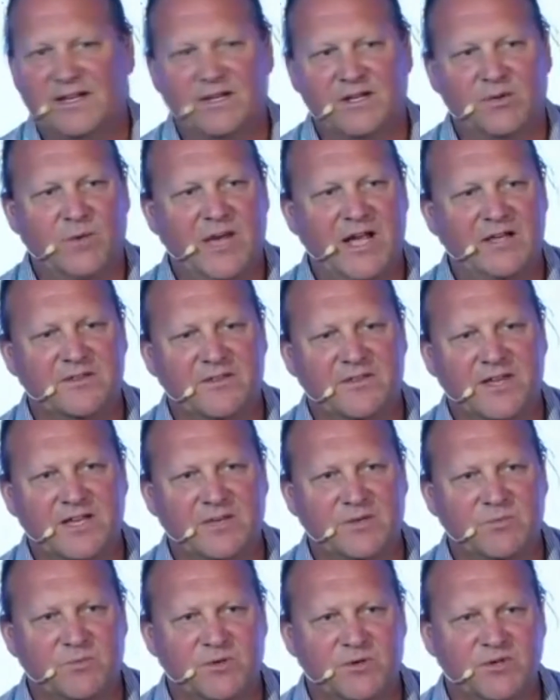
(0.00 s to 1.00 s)
in a way that
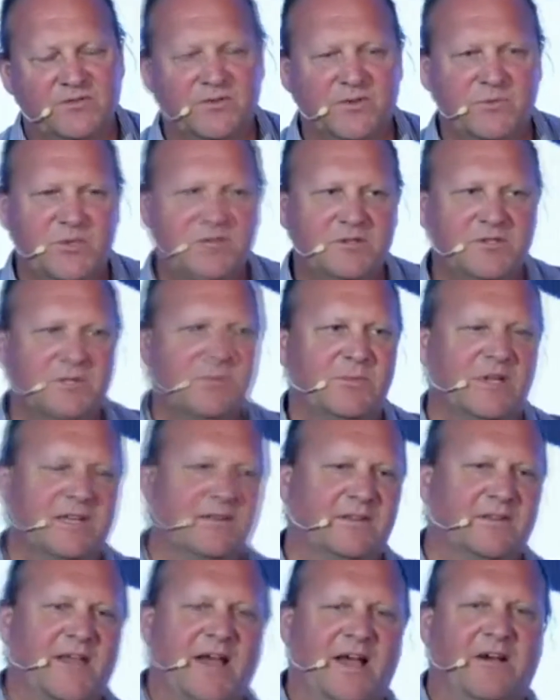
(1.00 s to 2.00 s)
they can prove immutably
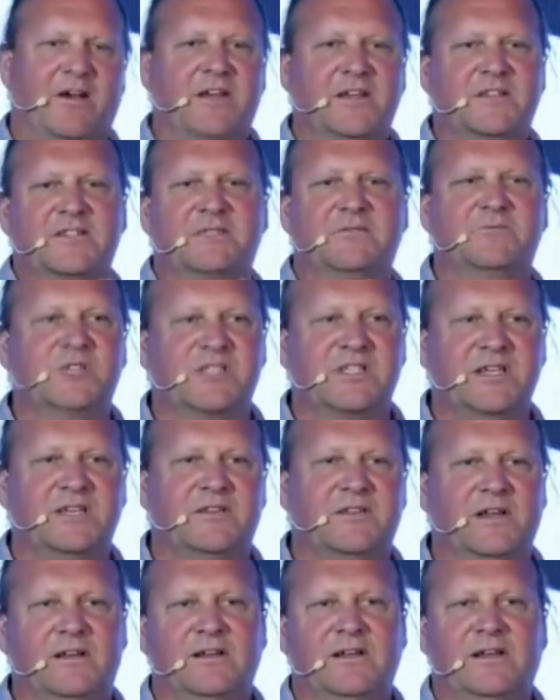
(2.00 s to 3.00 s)
that that item was
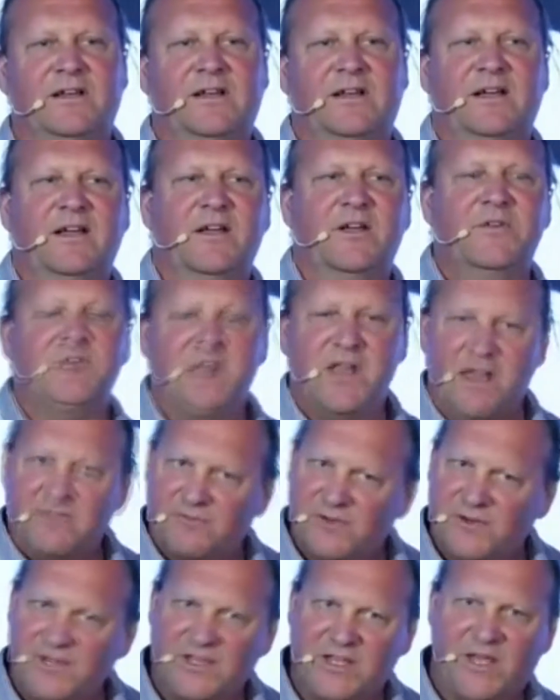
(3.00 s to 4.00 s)
either
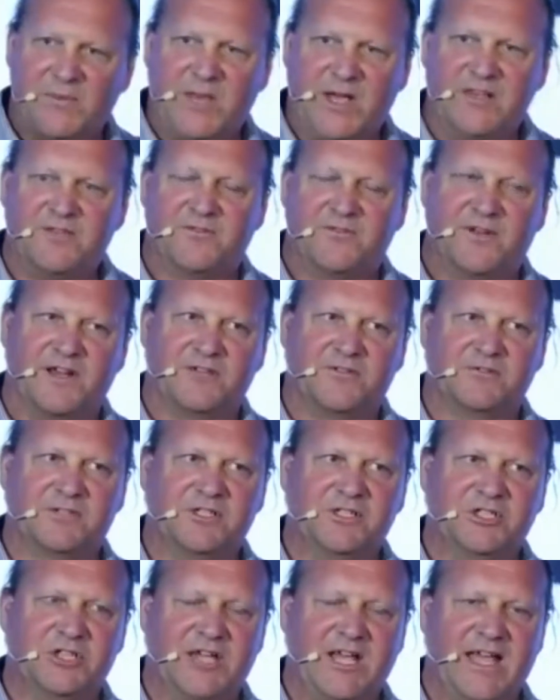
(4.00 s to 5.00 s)
never in their
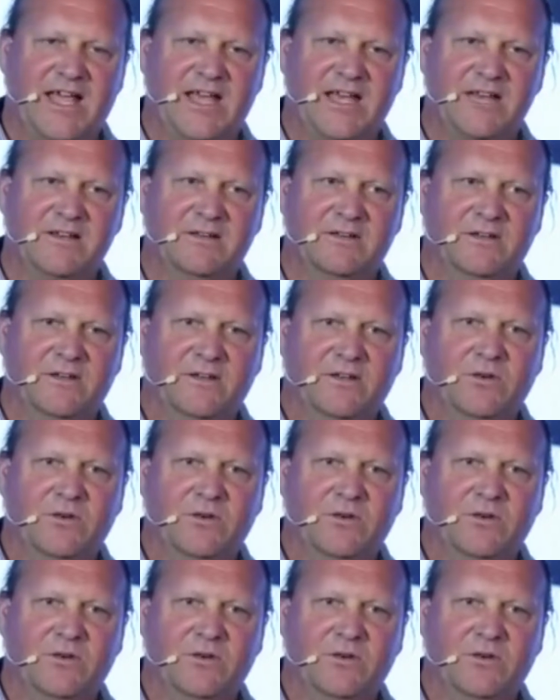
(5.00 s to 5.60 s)
manufacturing chain,